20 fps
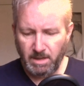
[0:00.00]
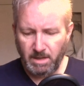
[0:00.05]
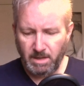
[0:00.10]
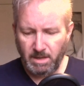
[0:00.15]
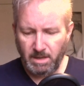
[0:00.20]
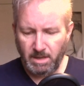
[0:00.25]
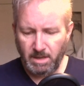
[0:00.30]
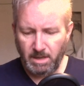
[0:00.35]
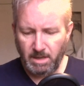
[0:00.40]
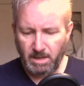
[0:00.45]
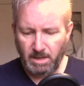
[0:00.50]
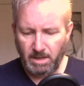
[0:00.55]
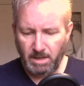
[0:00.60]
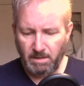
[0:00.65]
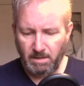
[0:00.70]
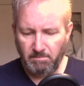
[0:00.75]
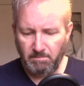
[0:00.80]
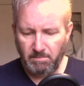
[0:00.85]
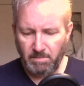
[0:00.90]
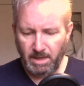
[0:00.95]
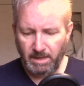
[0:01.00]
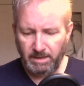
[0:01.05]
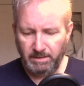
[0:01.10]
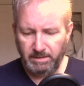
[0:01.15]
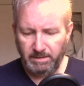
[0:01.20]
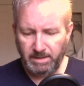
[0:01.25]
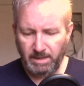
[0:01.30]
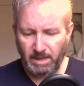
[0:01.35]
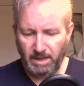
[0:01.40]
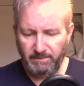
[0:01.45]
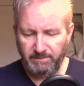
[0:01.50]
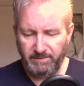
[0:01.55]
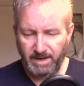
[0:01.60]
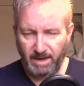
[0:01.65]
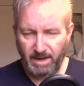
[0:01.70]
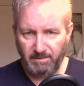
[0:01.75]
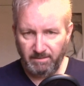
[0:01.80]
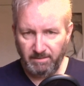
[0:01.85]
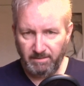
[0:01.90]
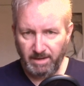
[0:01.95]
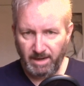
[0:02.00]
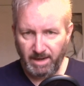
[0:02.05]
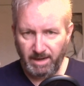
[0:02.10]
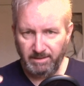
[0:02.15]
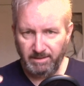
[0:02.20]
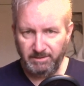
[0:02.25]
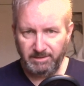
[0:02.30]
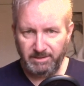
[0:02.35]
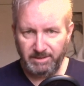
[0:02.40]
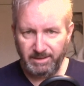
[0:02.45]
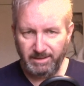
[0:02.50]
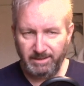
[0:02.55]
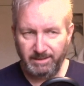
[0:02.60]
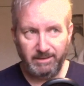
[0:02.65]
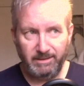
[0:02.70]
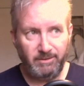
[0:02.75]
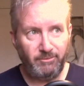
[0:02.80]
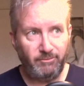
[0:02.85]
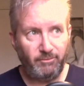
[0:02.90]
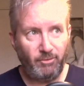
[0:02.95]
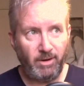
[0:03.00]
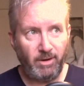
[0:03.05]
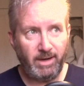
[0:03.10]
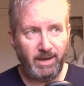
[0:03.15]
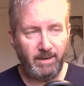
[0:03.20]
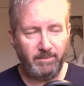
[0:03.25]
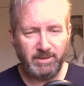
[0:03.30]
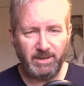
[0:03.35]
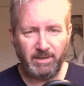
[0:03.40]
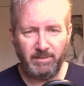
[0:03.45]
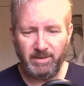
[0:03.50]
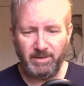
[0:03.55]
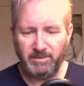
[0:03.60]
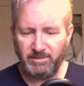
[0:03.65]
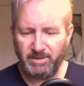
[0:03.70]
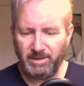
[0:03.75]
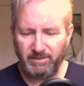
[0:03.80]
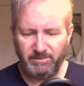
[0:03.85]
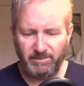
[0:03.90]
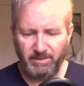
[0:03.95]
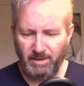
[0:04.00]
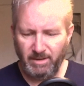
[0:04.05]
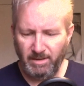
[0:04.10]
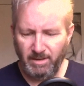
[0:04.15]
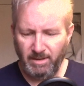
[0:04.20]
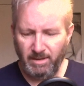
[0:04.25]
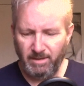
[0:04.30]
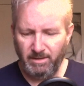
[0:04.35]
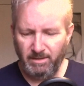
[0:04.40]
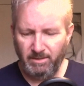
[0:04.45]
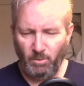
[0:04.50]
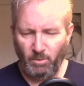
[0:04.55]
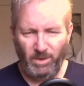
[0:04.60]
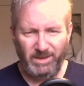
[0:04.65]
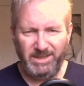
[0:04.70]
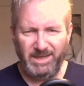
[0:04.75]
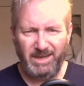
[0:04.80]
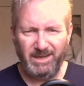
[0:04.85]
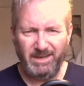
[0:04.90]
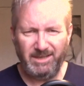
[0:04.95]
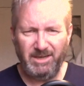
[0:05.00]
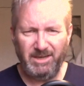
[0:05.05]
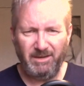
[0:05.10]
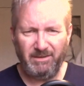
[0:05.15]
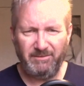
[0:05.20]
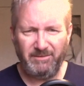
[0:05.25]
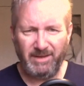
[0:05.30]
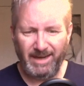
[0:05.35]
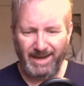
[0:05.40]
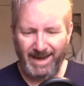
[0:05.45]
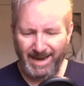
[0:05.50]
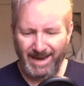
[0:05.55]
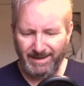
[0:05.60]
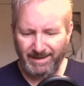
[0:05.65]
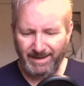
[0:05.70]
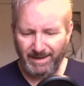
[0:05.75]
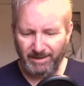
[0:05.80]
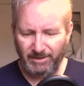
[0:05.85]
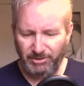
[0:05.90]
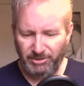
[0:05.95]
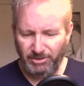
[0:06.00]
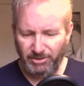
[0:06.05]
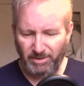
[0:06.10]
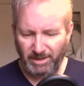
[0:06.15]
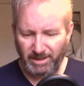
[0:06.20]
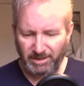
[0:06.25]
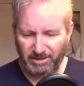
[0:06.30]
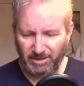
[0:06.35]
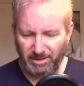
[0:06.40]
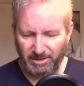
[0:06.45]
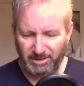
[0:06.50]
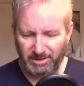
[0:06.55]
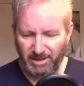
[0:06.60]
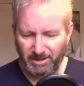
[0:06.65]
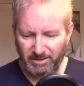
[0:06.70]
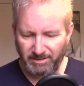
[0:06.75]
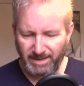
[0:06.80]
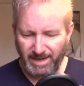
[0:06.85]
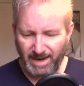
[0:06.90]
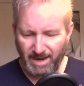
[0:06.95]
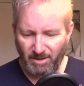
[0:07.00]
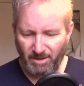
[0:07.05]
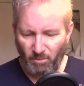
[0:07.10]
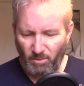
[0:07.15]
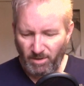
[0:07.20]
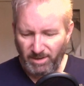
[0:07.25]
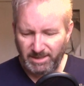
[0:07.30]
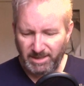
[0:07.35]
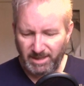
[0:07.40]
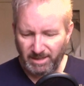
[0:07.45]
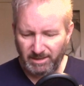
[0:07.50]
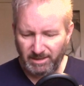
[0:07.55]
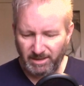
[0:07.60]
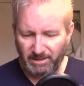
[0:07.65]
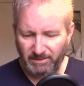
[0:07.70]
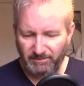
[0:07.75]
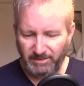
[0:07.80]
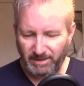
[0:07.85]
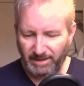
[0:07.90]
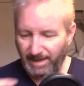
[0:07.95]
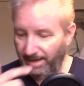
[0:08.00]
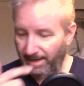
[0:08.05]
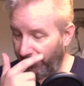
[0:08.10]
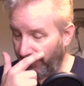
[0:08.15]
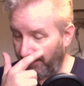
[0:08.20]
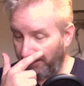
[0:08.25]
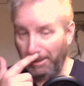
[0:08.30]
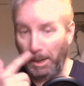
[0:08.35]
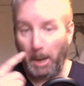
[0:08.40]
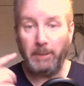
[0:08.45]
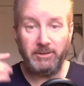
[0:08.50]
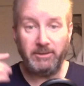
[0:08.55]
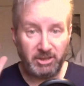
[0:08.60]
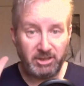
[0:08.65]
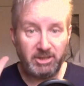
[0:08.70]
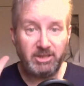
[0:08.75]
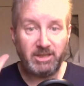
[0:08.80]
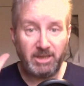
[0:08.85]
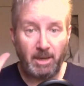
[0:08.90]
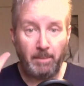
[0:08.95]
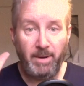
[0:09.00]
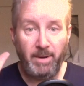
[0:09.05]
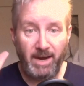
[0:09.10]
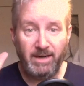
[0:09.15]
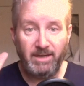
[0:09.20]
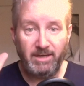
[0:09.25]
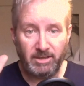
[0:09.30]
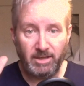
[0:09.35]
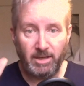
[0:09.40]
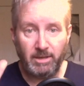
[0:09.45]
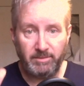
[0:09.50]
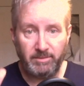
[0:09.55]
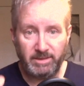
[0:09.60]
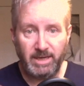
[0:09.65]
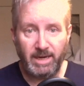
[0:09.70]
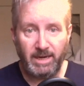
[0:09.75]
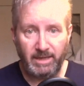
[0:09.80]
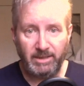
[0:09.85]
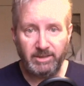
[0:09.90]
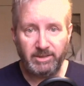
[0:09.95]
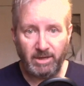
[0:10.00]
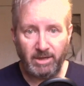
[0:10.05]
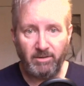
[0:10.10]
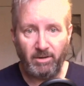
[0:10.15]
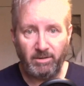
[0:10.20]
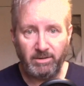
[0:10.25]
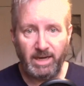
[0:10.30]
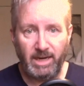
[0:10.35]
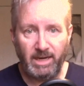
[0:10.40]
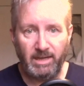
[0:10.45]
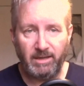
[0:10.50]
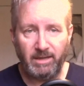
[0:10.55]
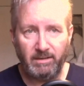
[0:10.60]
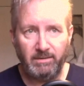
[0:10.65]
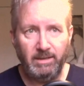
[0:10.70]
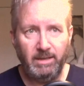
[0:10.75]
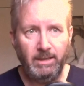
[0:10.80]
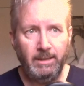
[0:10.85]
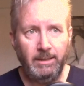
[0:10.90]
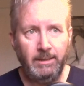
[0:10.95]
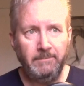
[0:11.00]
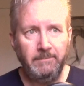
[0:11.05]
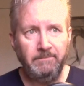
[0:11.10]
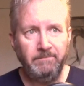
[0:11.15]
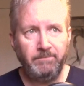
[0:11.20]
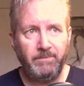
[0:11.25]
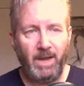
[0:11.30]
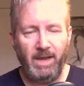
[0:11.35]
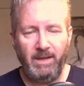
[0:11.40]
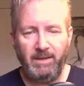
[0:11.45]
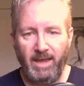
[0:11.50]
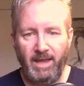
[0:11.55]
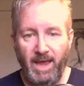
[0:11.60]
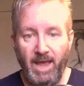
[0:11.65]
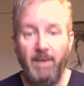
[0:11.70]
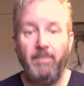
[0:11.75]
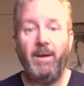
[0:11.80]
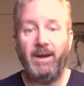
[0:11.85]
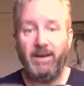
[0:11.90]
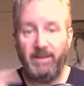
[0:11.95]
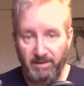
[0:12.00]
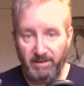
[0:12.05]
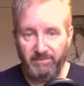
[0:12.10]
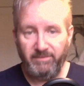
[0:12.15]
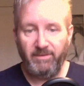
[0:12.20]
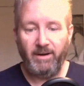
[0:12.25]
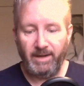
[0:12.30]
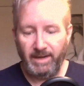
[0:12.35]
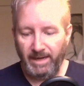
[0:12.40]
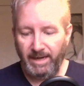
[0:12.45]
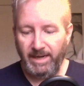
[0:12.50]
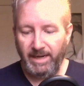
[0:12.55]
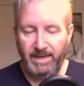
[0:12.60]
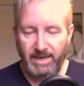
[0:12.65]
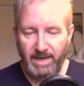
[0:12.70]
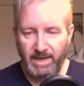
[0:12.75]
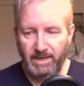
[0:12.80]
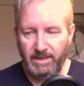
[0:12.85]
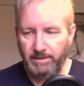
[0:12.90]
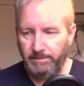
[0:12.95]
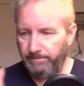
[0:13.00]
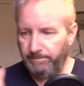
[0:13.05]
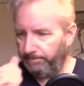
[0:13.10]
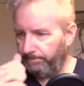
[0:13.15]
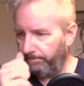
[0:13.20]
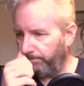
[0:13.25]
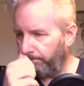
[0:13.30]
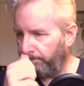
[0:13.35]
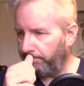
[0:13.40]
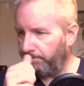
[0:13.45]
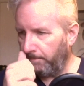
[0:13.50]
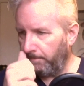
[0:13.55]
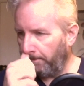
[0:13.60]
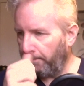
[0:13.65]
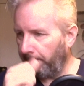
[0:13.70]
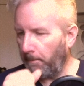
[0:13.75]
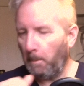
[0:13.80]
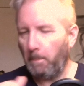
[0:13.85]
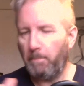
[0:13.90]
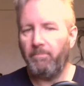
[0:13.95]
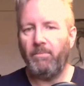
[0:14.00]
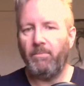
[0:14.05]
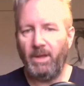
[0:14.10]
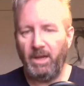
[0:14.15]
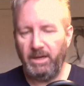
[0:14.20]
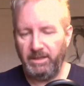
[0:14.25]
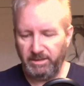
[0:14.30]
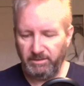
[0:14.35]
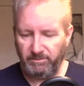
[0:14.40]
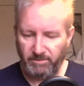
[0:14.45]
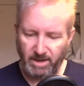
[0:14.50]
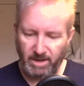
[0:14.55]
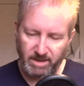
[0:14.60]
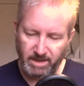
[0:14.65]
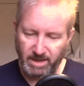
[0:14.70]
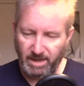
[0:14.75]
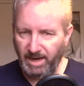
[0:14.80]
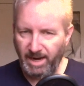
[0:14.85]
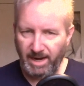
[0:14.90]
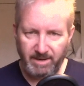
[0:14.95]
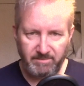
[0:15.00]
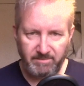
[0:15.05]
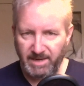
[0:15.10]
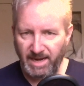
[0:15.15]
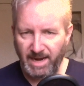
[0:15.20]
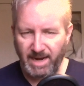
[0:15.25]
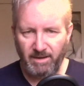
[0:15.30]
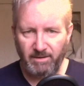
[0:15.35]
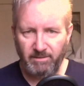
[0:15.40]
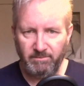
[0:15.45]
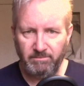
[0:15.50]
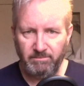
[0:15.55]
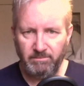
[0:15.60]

um, and dived out, and, and uh, Roy kept saying to himself, "When's he going to tuck for the landing? Surely he's got to tuck now. When's he going to tuck for the landing?" I mean, it just appeared as though it was taking so long to hit the hit the airbag, and then finally he did. He said, "Right," and he came down,